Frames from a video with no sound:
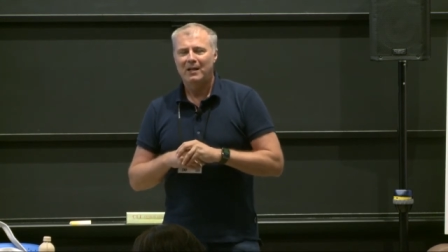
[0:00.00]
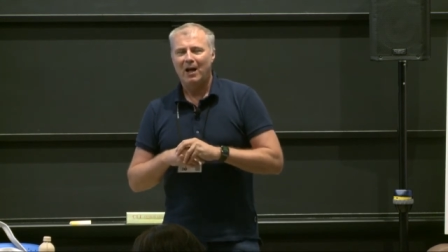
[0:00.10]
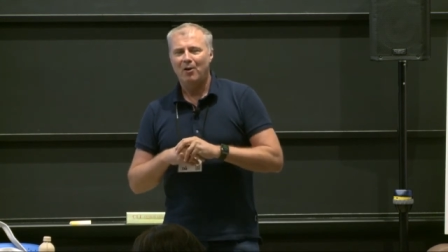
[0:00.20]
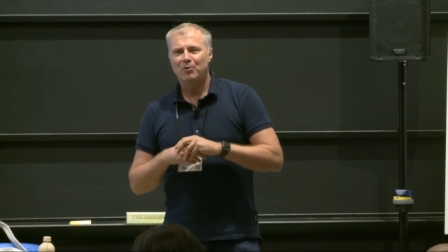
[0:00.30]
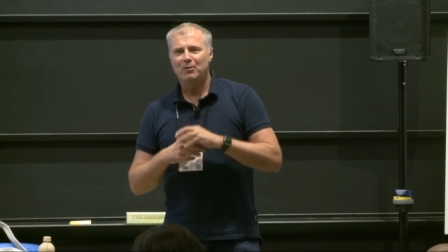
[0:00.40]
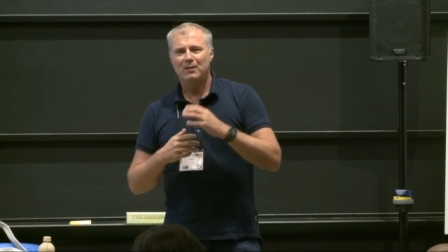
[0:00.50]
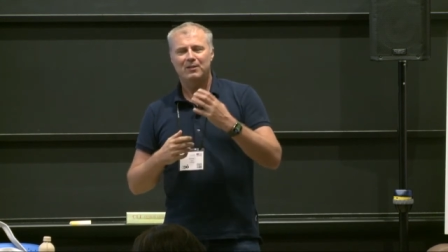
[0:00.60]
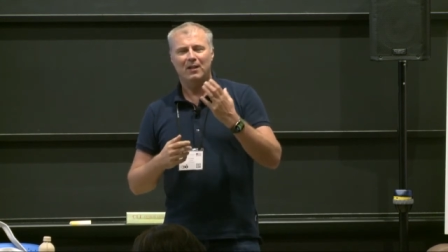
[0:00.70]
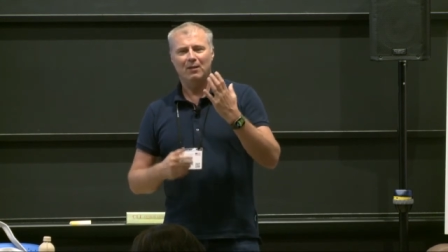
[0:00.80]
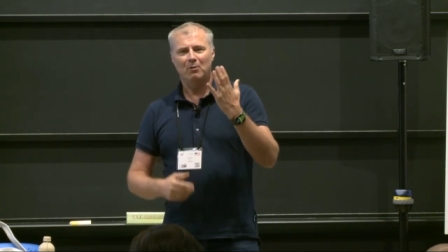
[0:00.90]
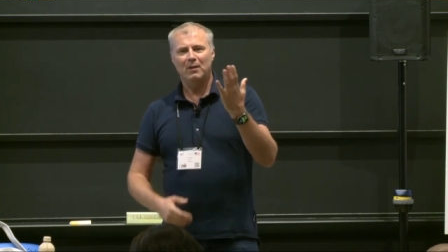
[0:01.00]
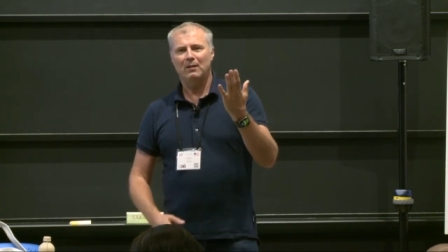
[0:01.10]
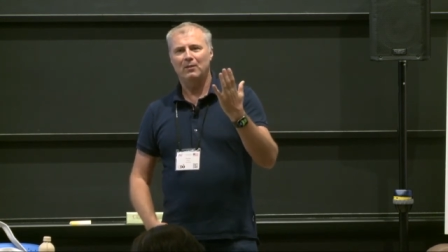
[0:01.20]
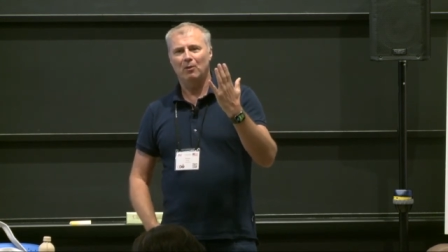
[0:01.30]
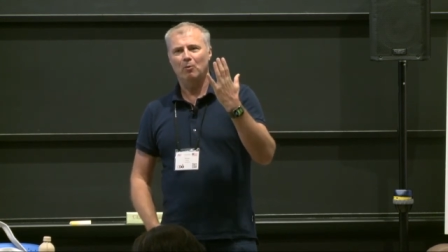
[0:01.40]
I usually say, look
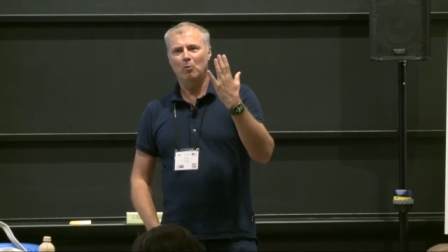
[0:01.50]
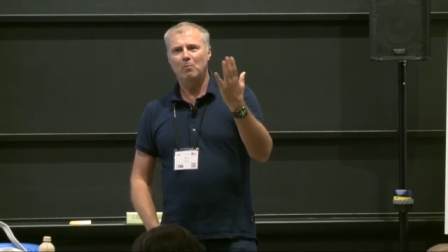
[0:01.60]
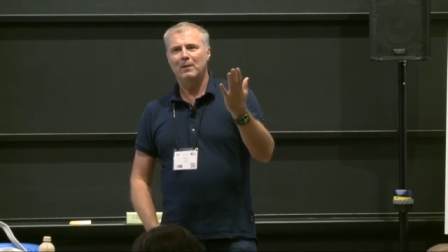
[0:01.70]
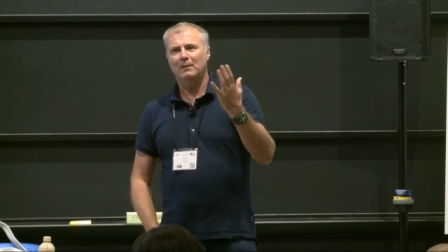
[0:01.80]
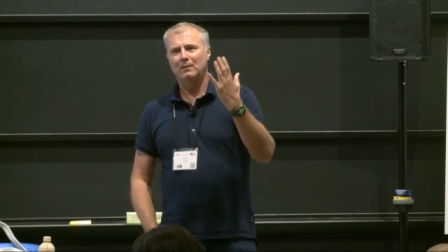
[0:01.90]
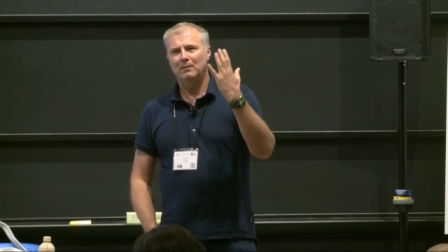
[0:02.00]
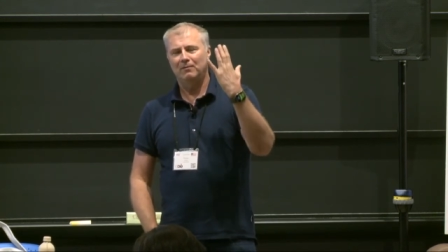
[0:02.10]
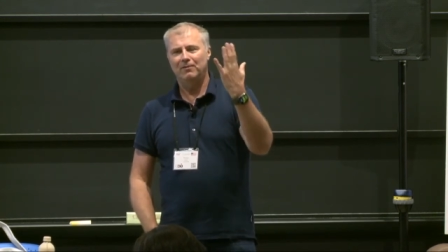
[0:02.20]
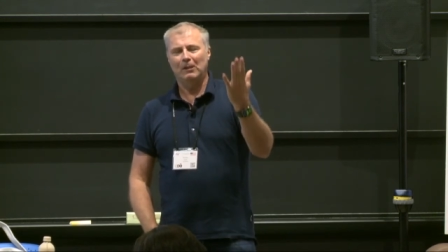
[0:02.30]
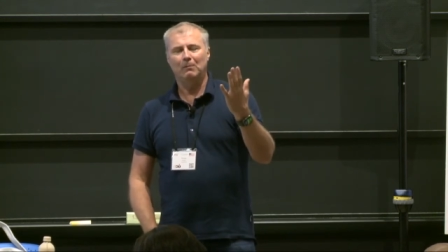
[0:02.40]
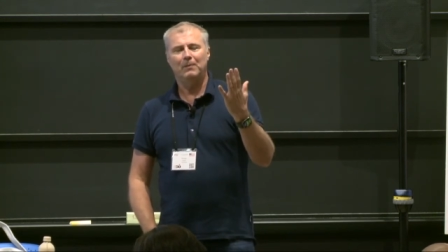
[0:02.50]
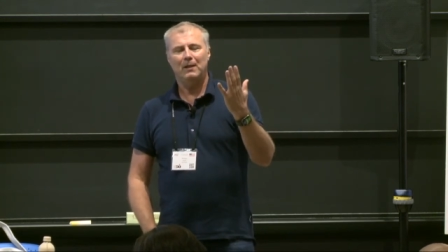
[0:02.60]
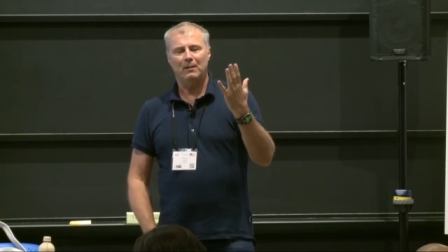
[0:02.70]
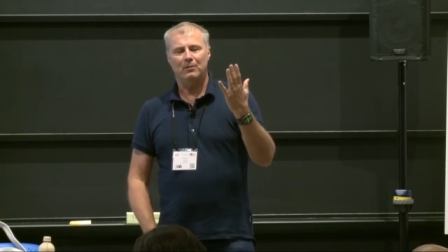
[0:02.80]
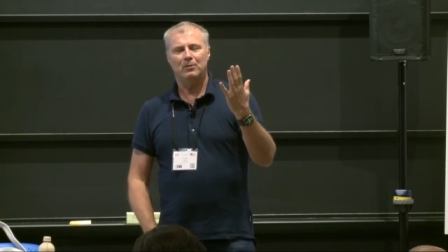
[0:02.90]
at your Uber front
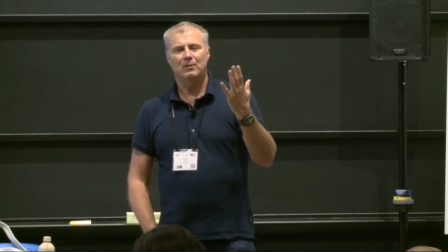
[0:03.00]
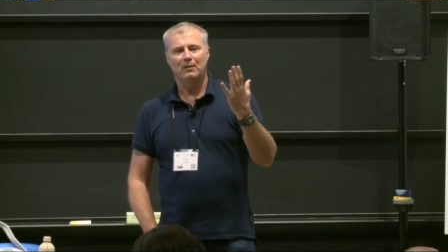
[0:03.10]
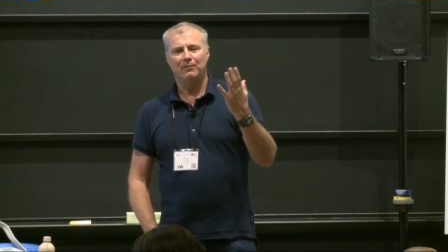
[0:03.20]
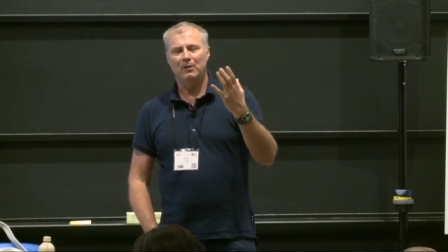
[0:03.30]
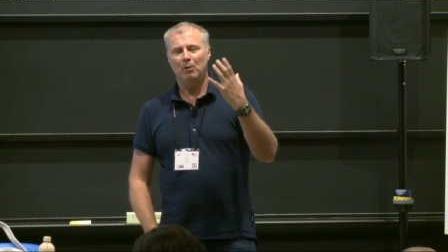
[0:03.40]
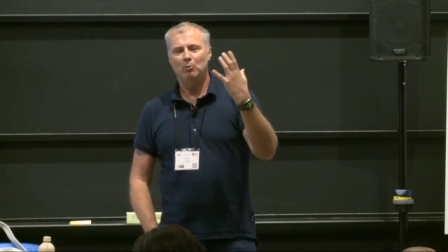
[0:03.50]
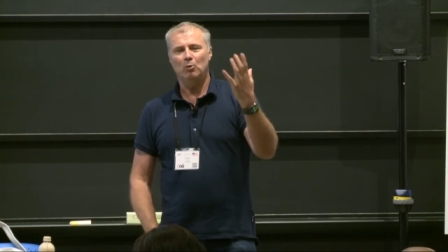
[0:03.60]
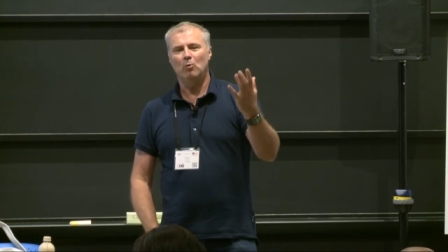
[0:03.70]
page. If you go to